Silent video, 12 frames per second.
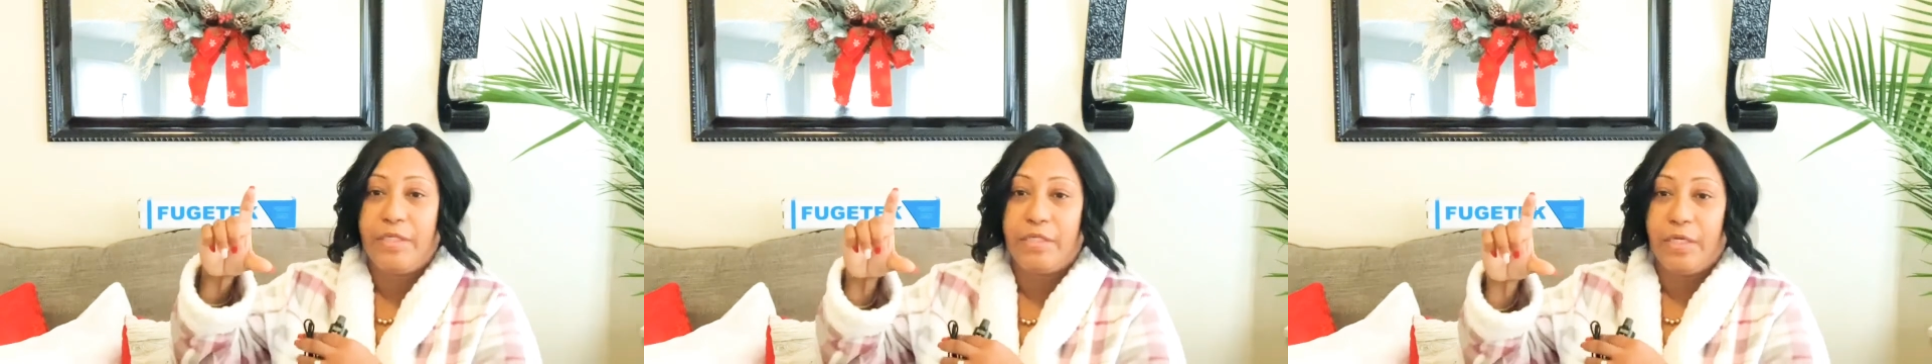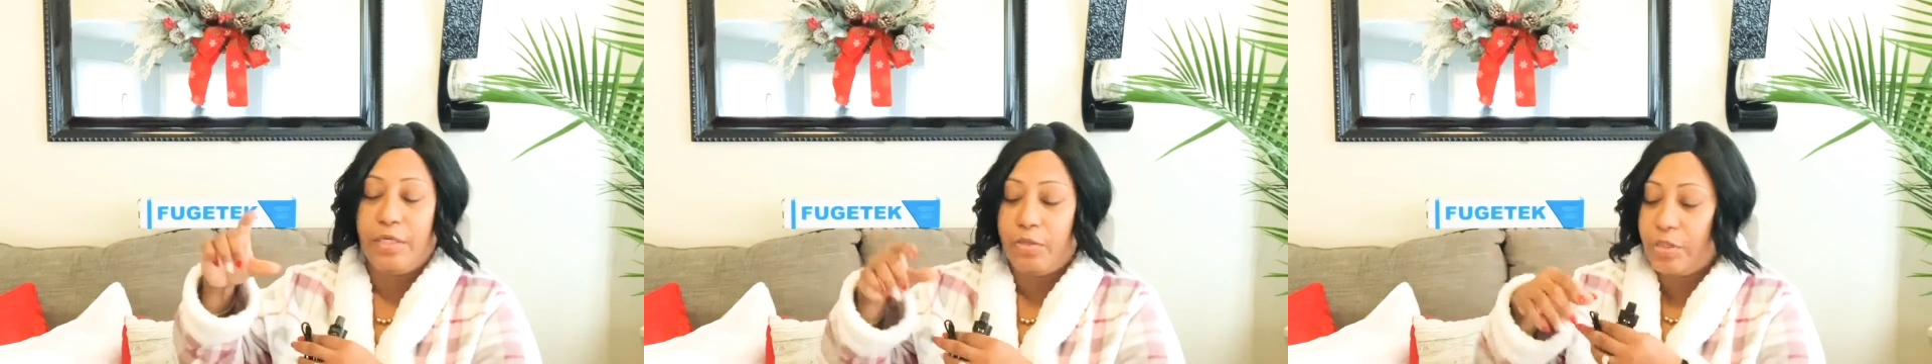it's a
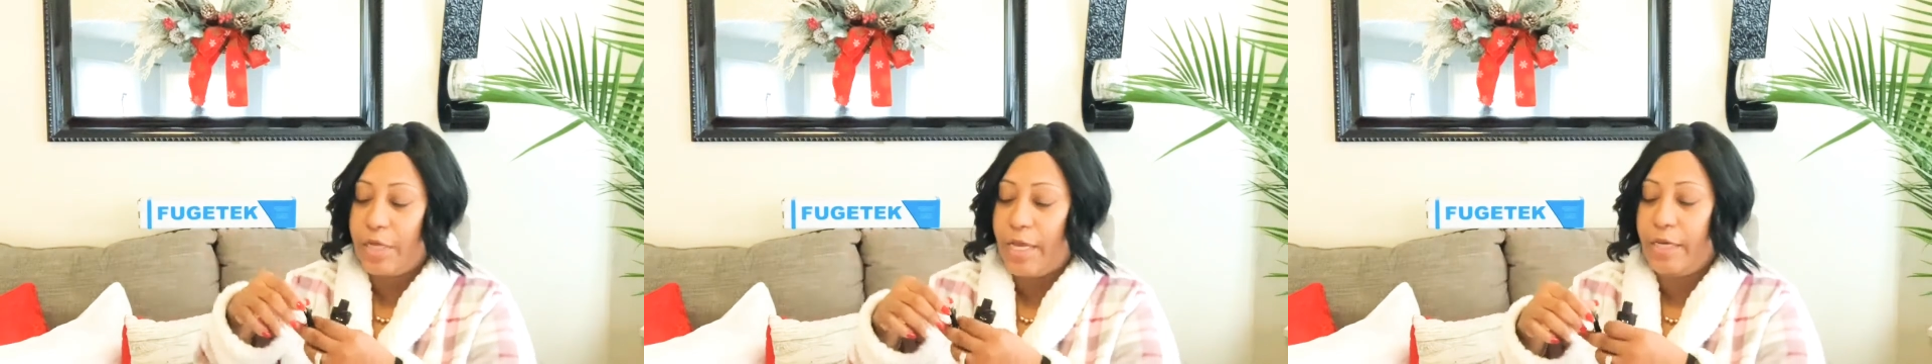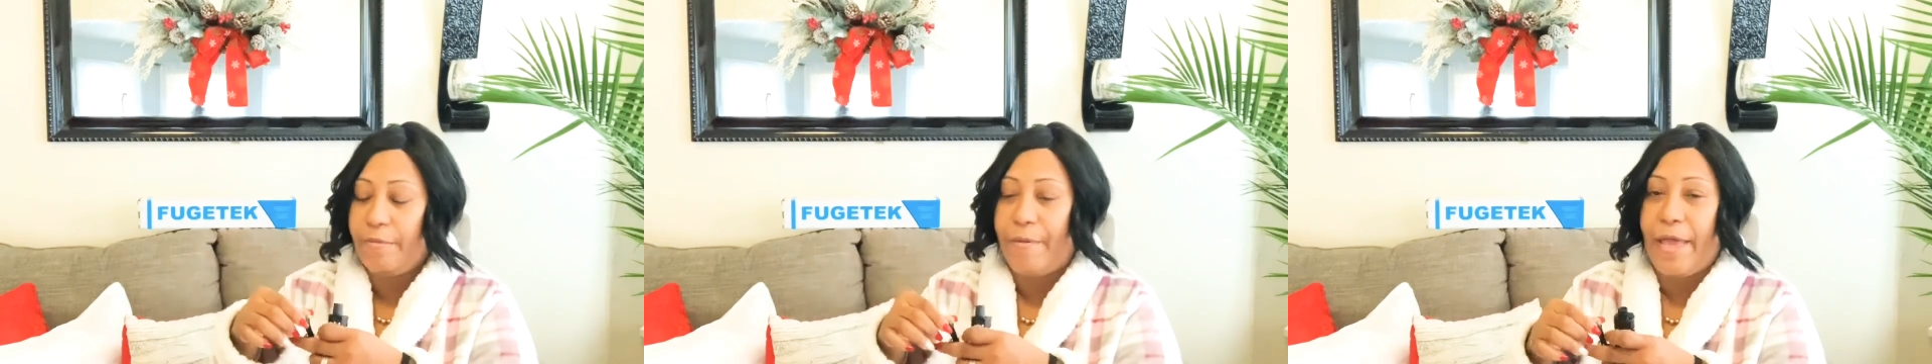little
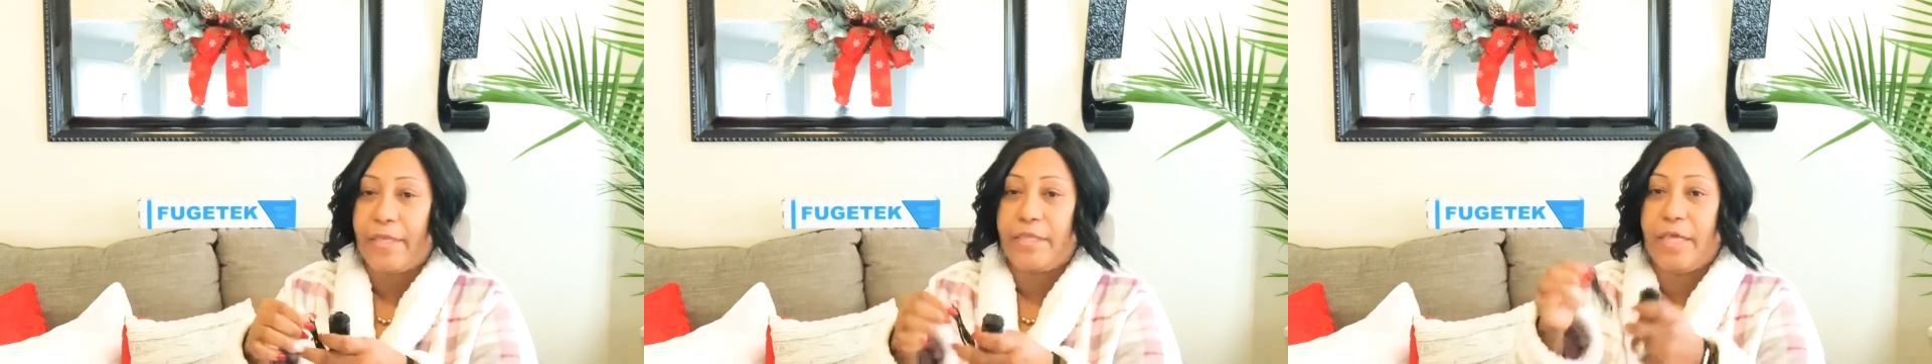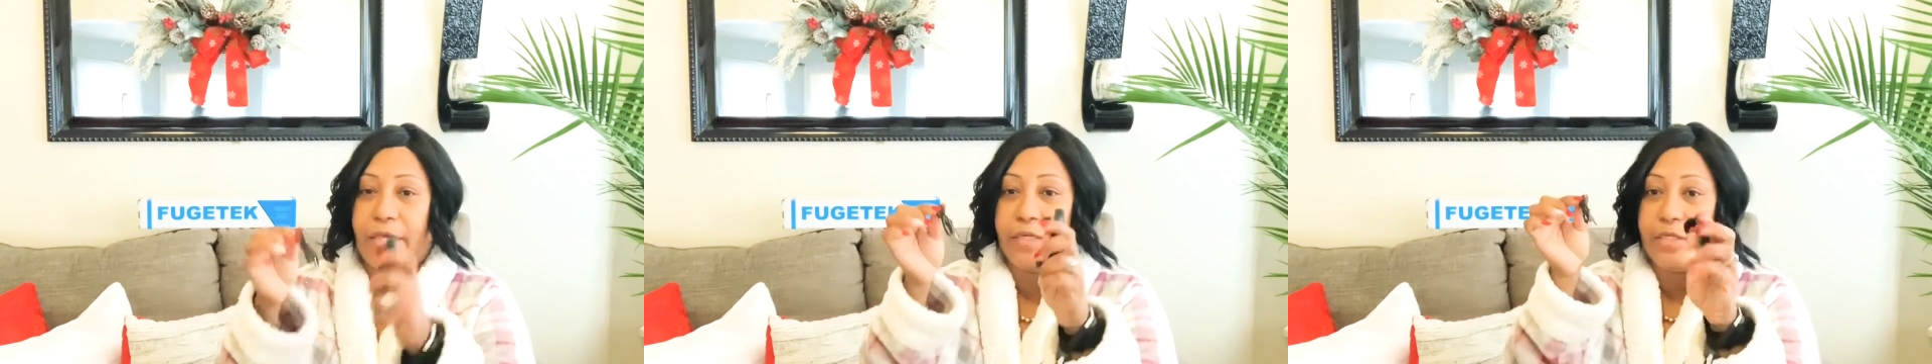tiny bag
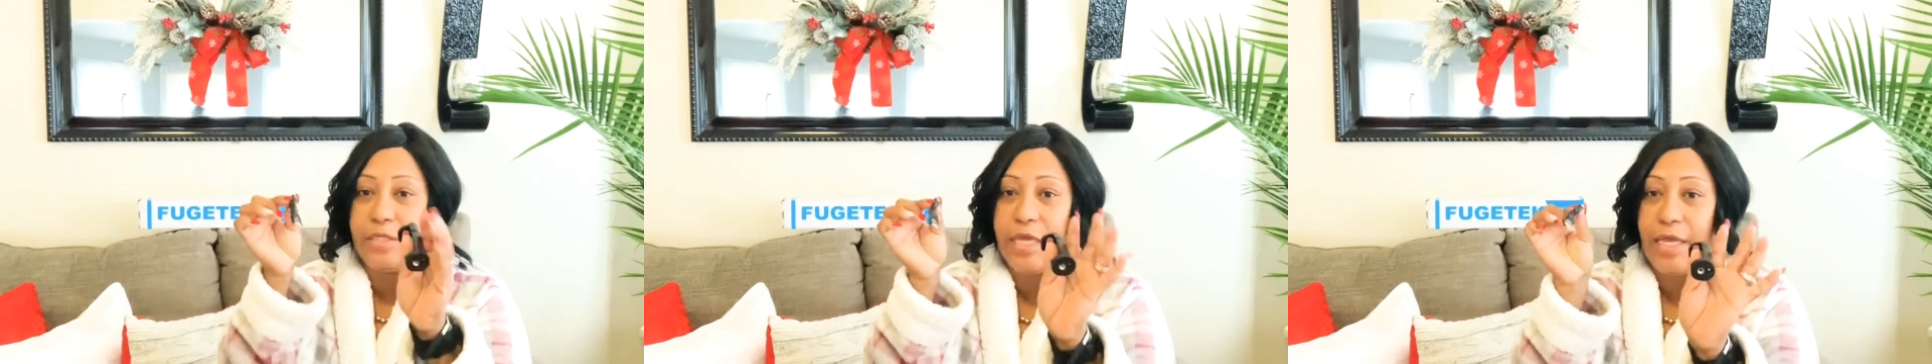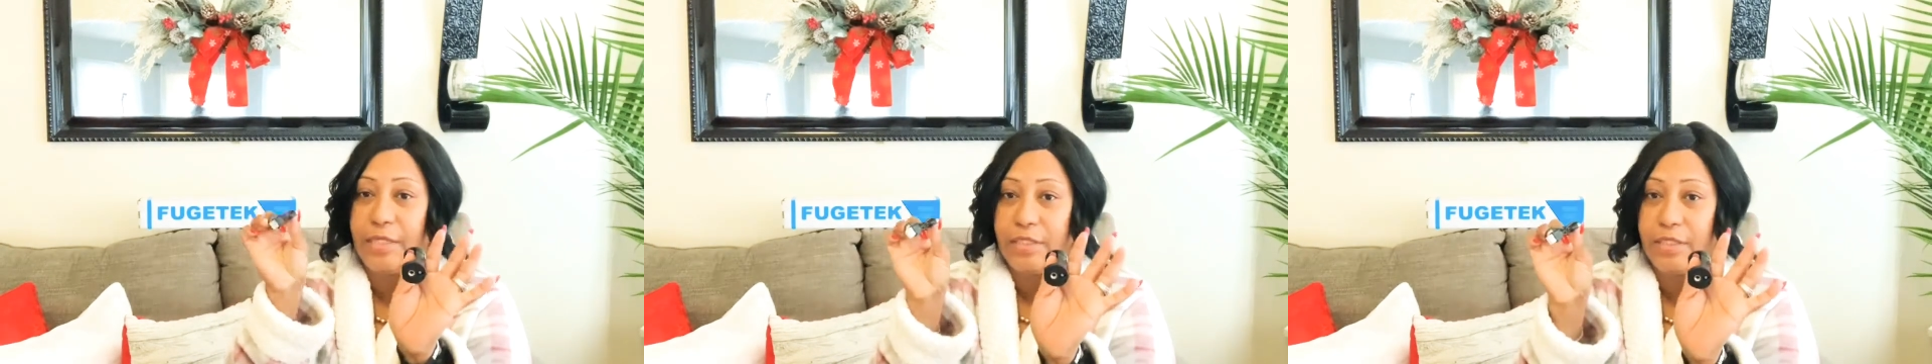that
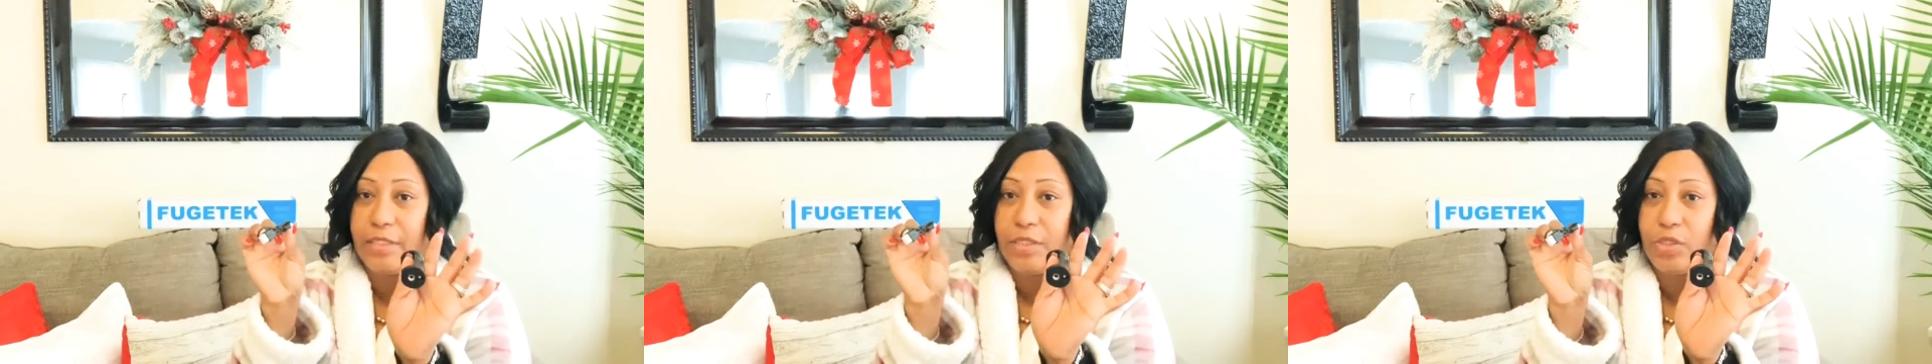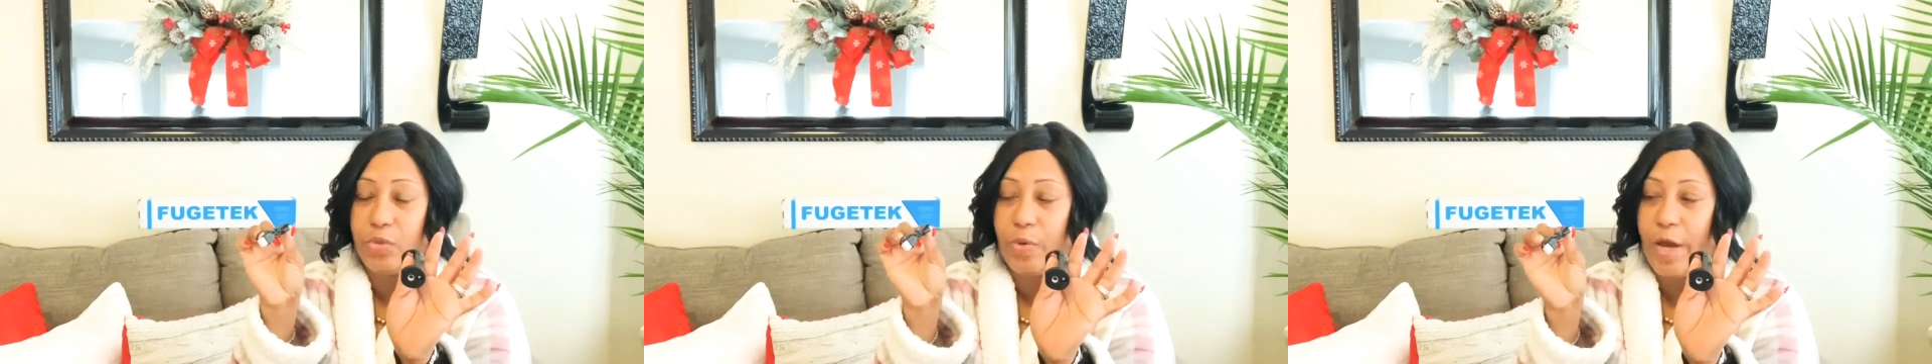contains
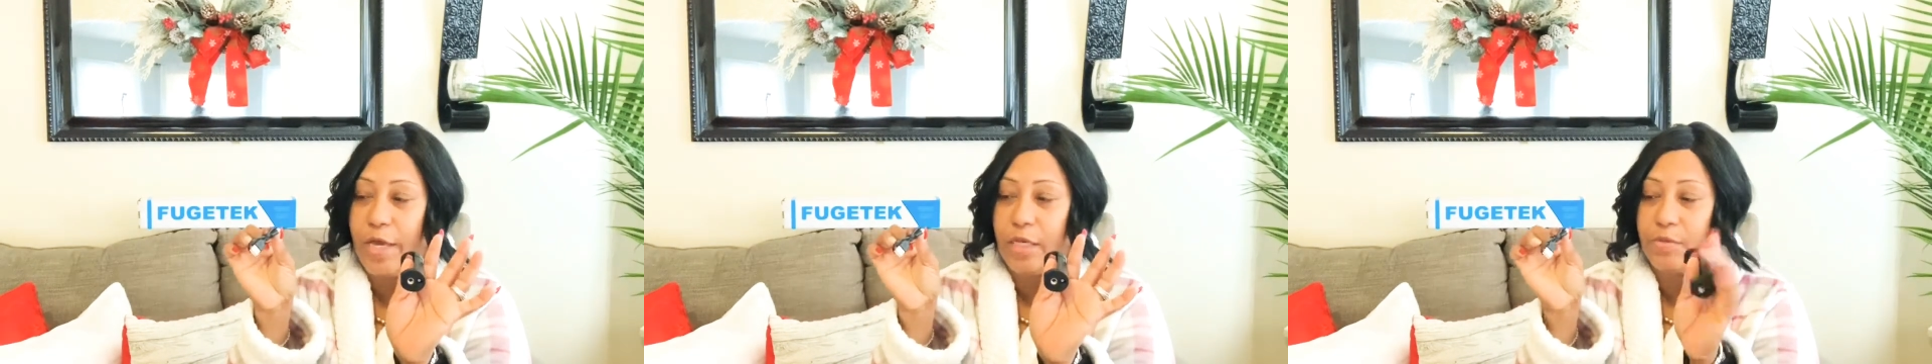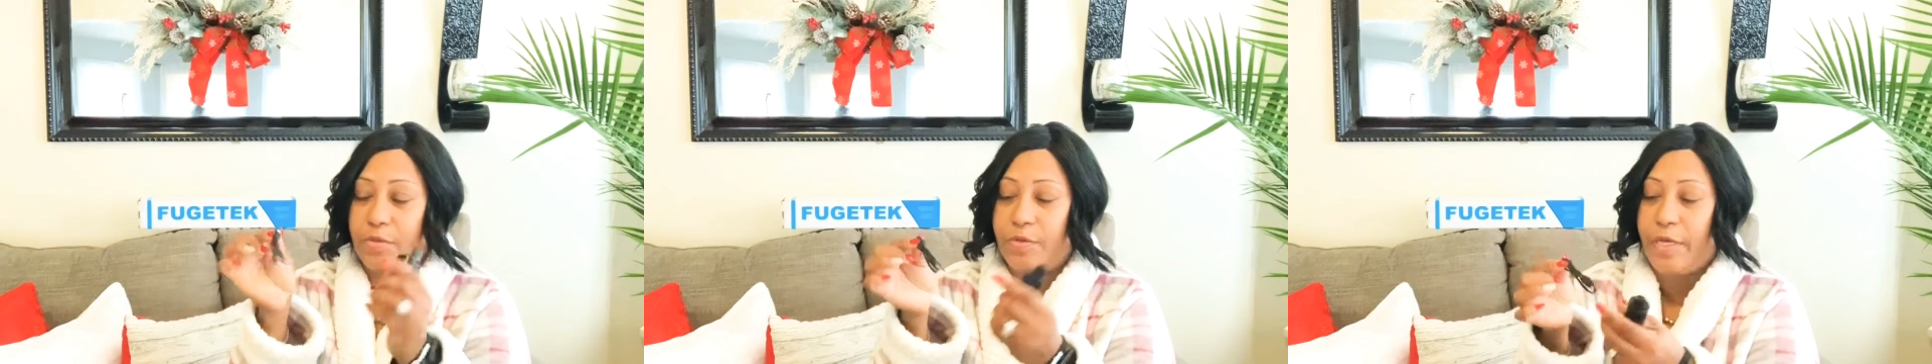these two
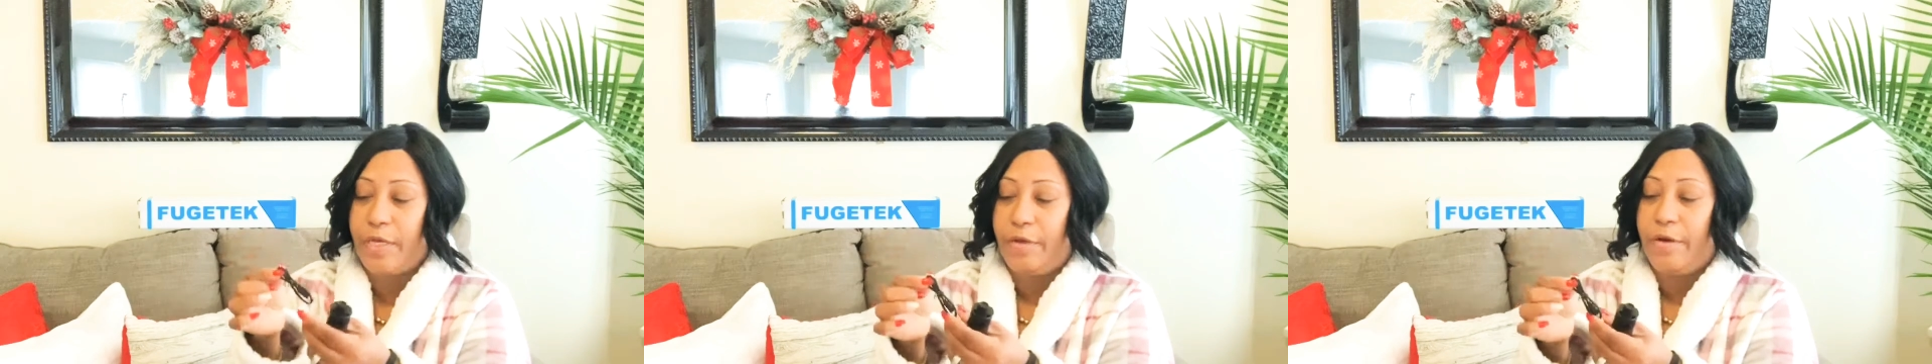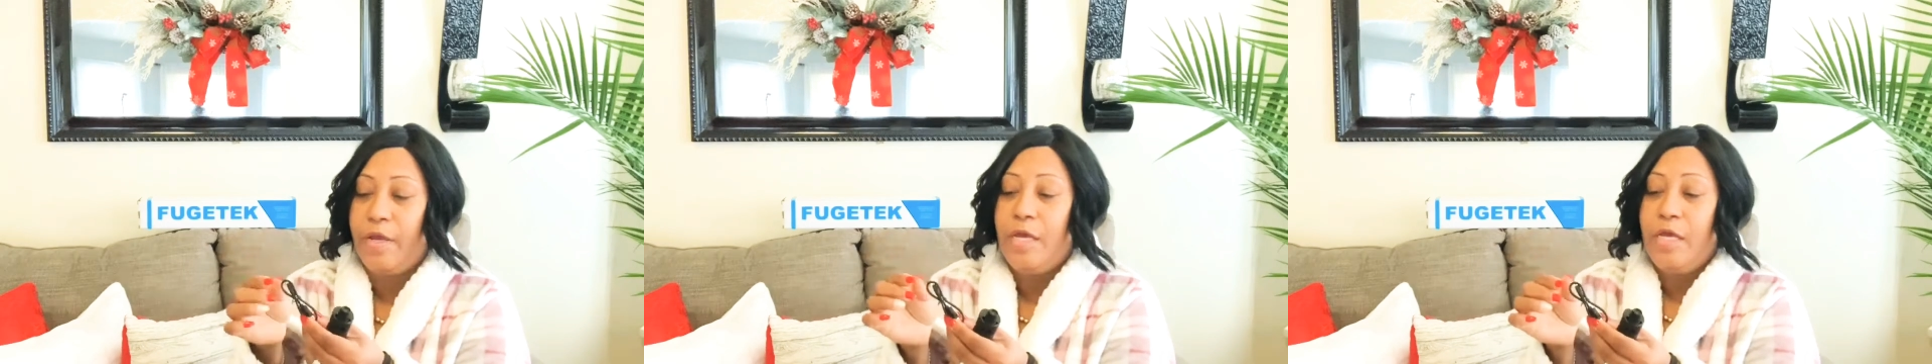items right here.